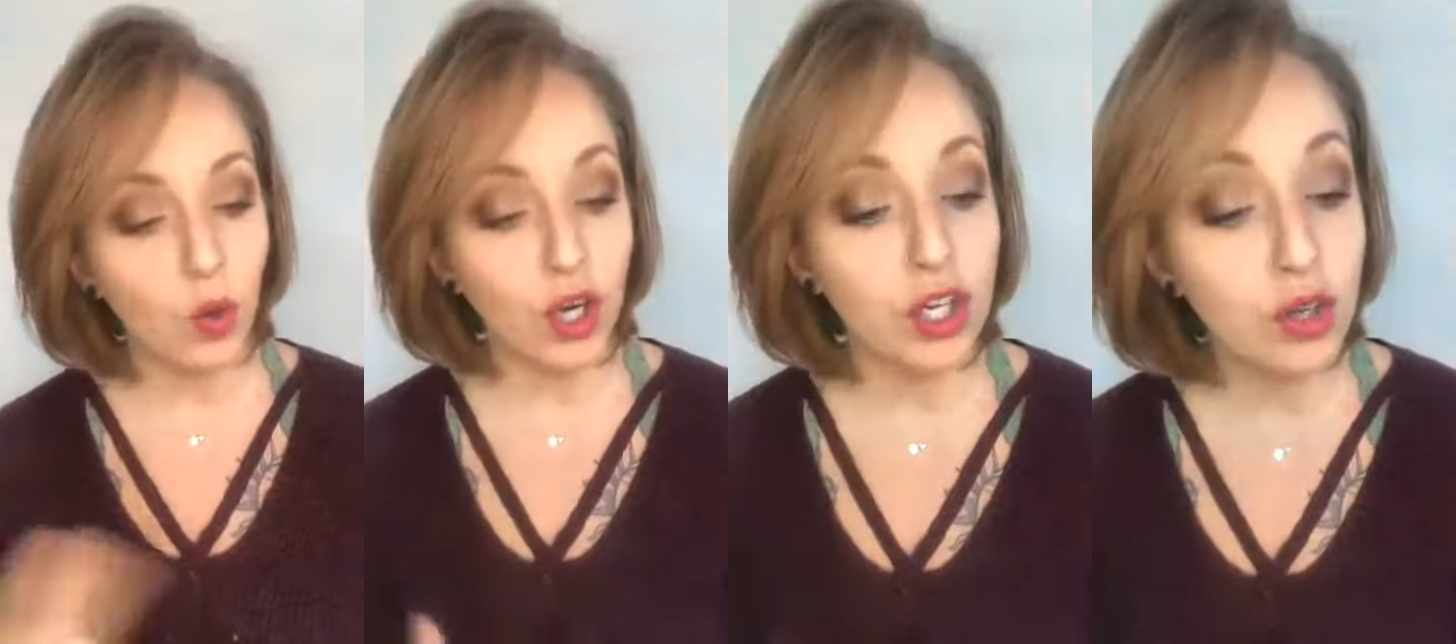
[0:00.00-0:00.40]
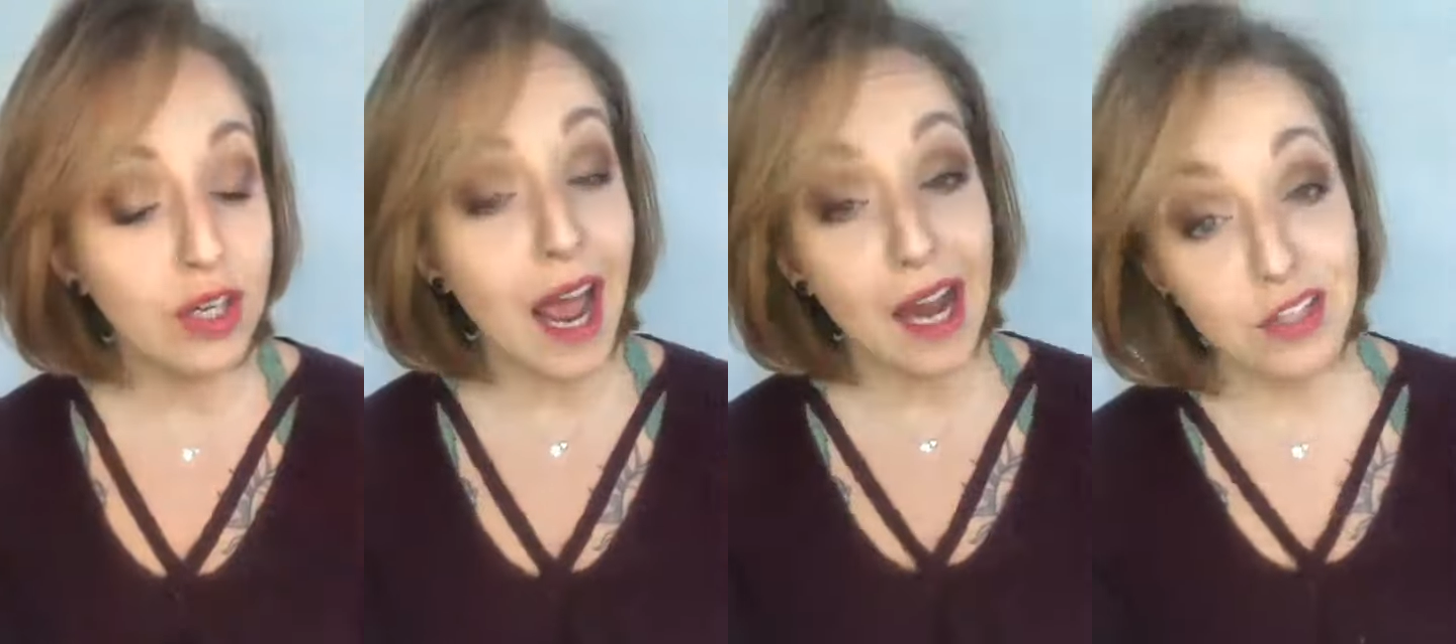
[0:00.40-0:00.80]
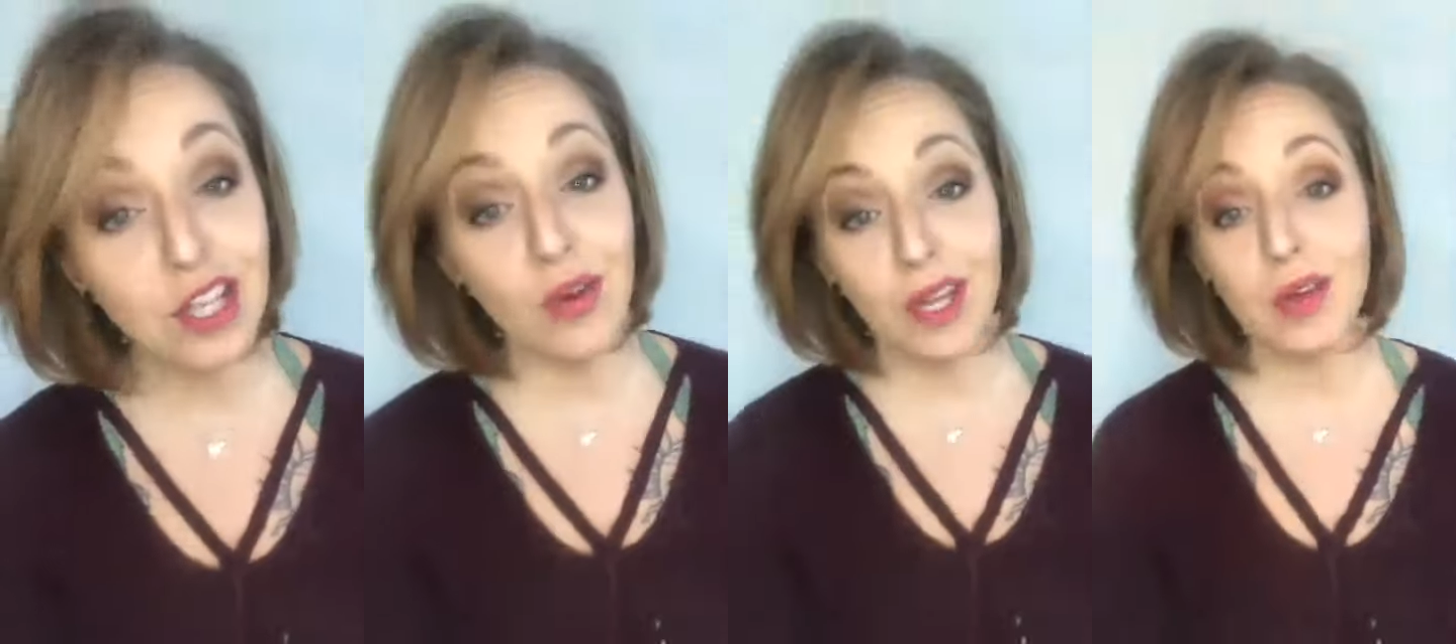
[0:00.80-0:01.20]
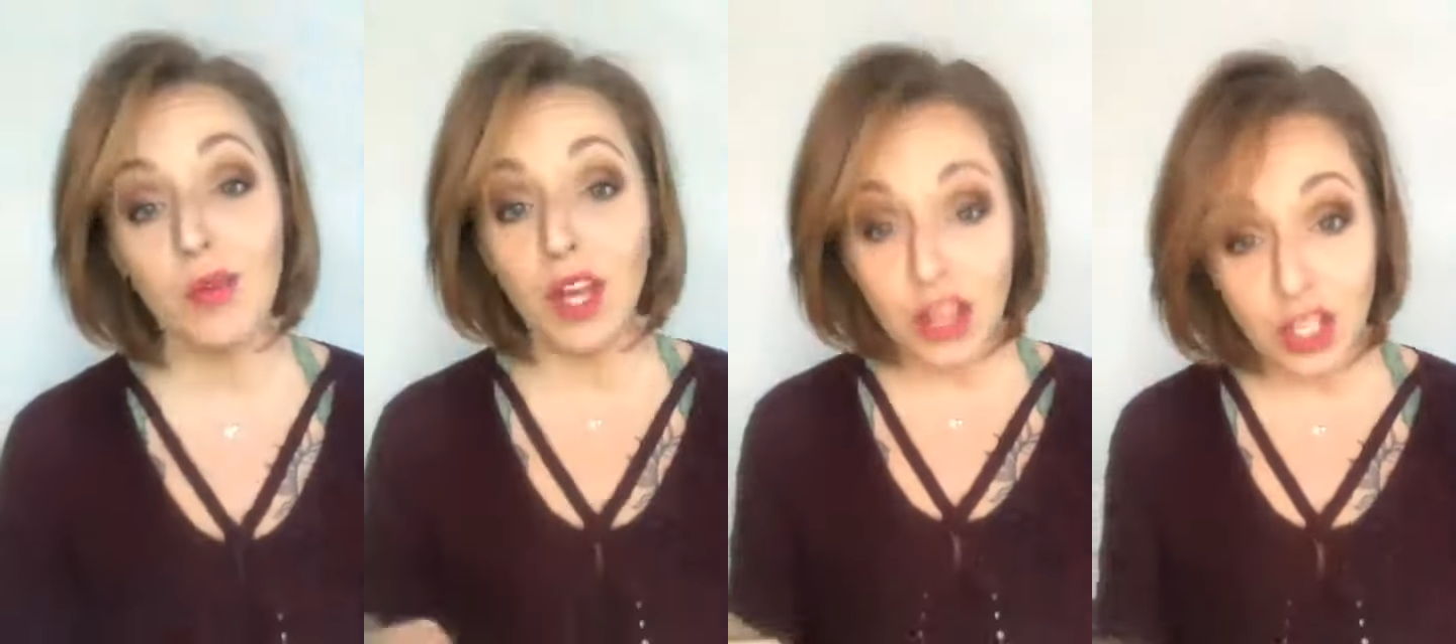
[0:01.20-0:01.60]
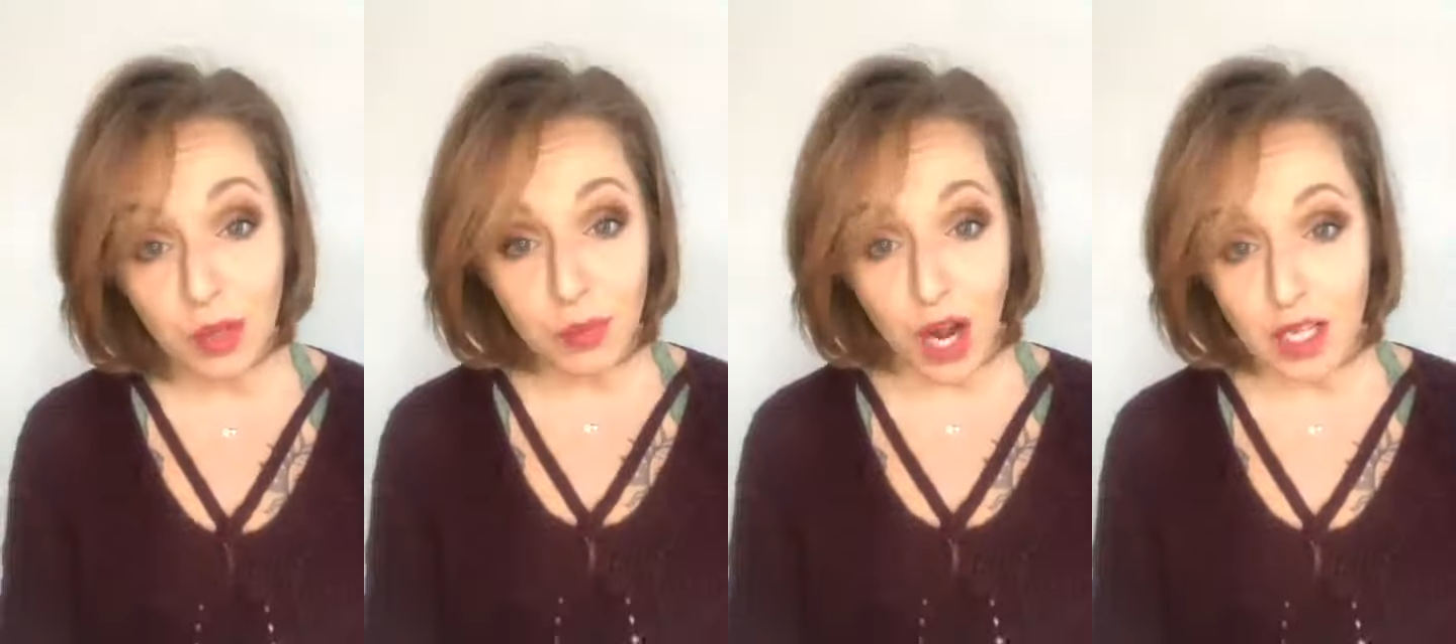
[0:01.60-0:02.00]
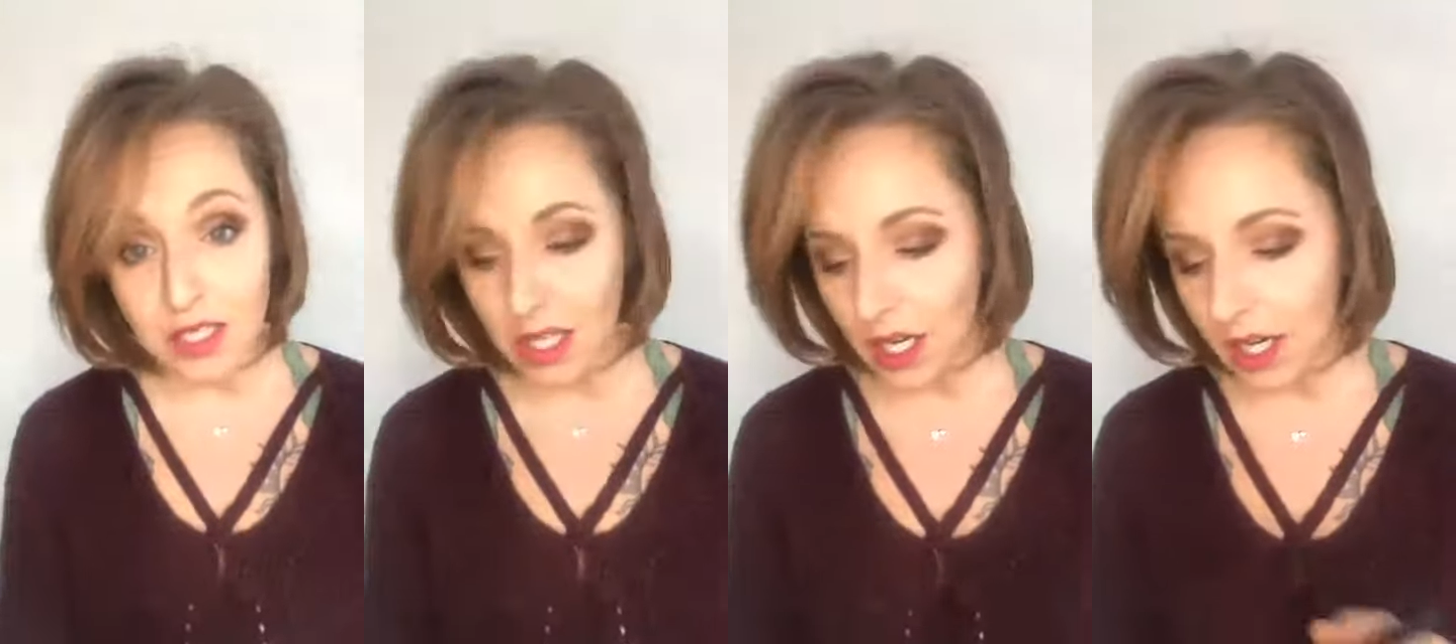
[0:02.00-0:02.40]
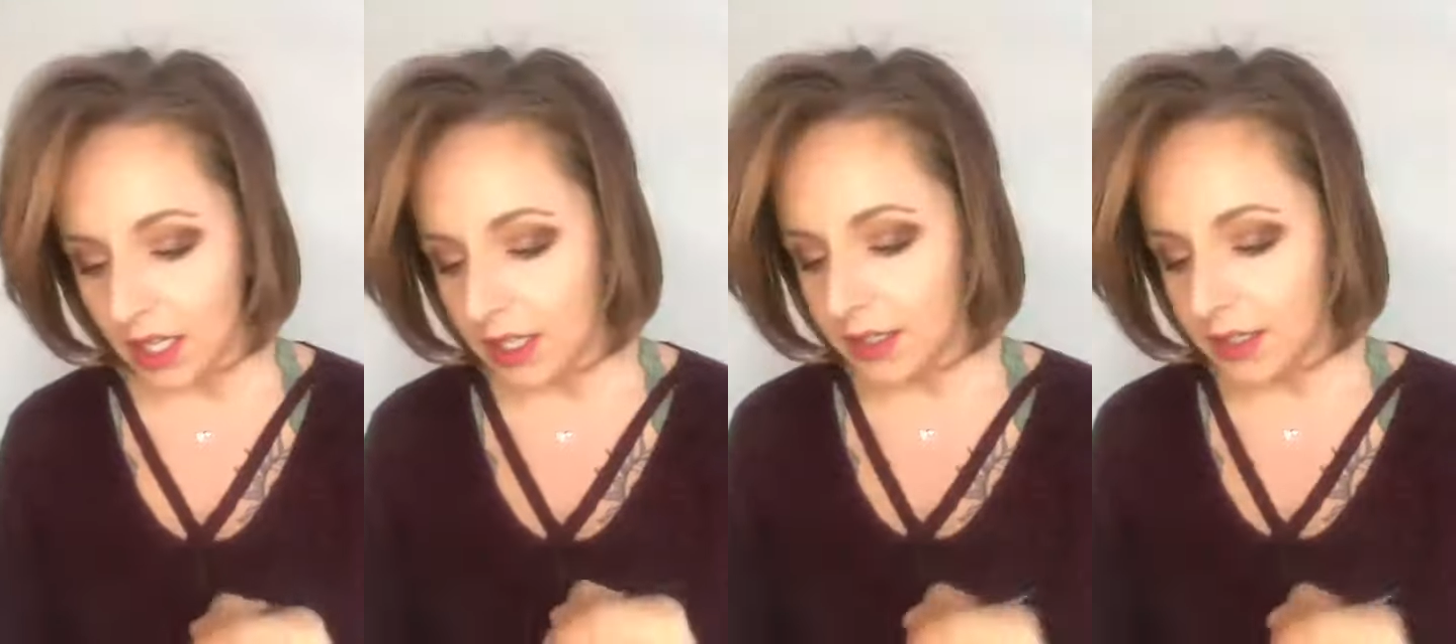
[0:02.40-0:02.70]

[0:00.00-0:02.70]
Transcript: or you can actually go in with your bronzer